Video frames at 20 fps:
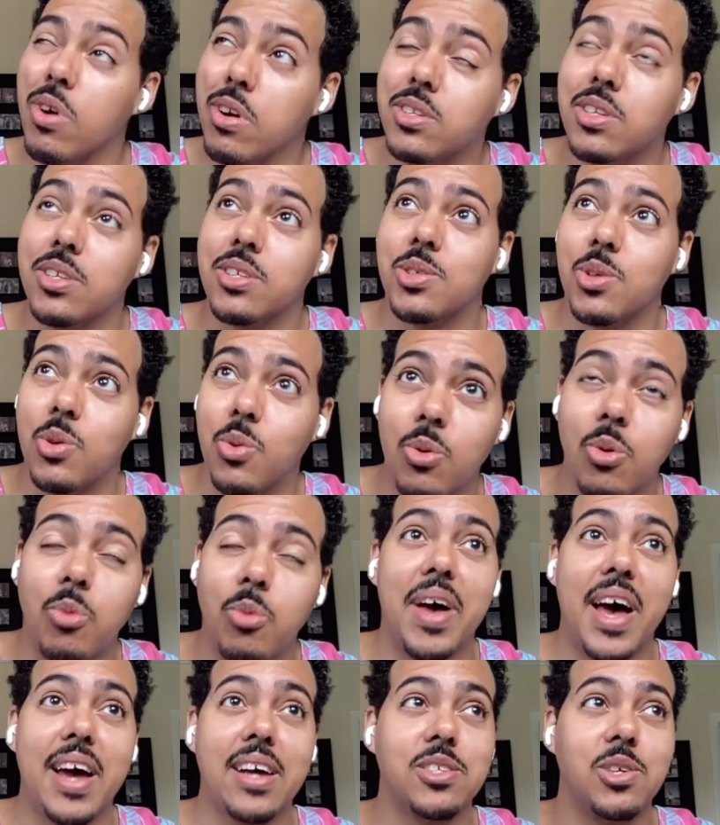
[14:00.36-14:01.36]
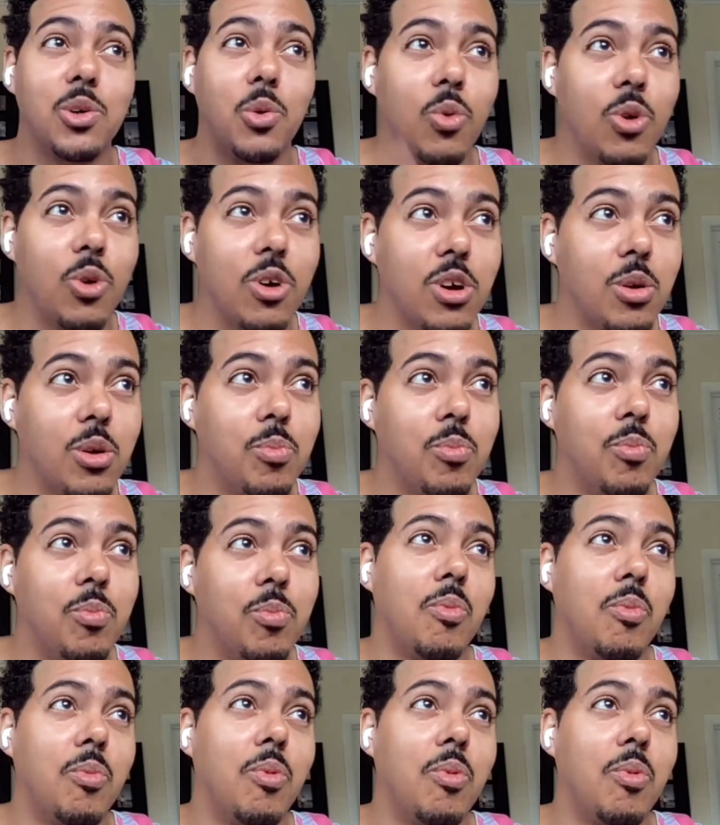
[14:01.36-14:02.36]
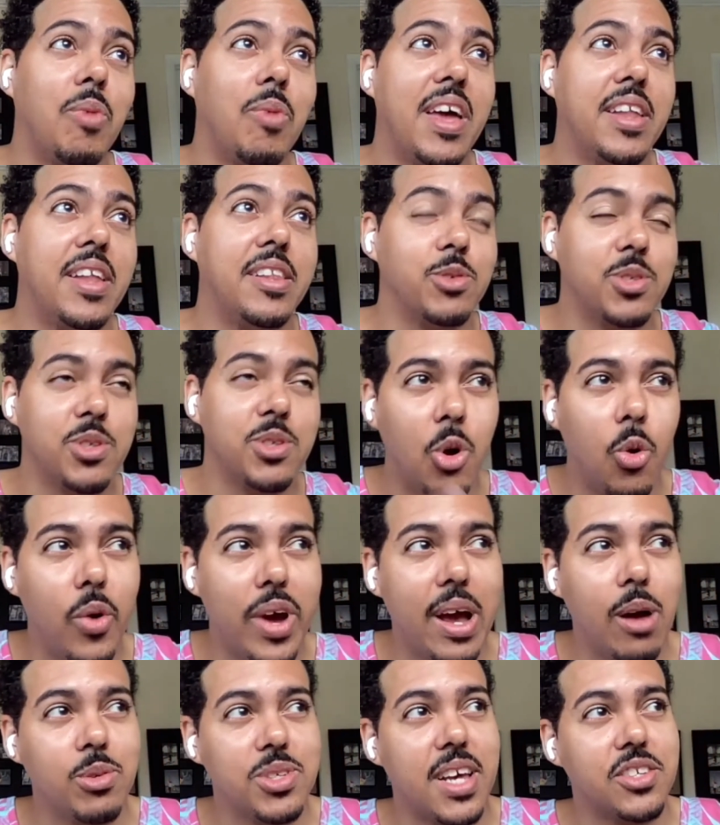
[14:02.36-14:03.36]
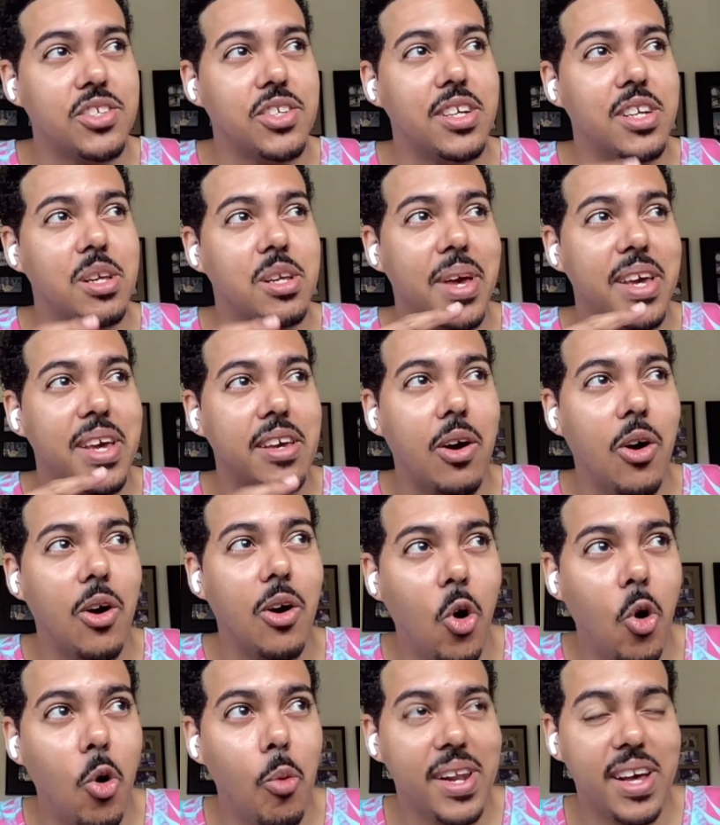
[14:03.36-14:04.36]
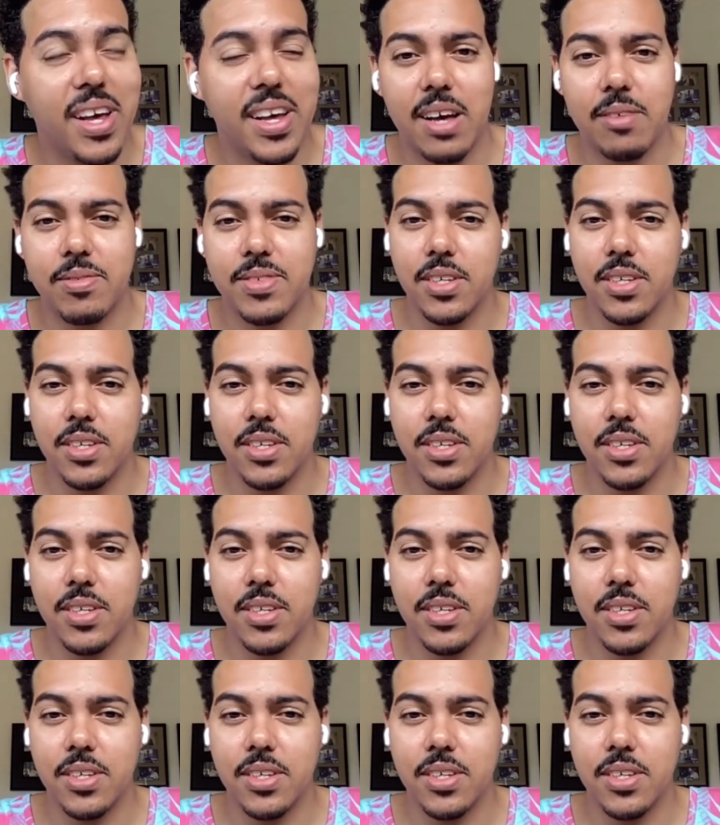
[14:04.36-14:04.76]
school, back to work. And there was no way I was actually going to make it home. And I'd have to,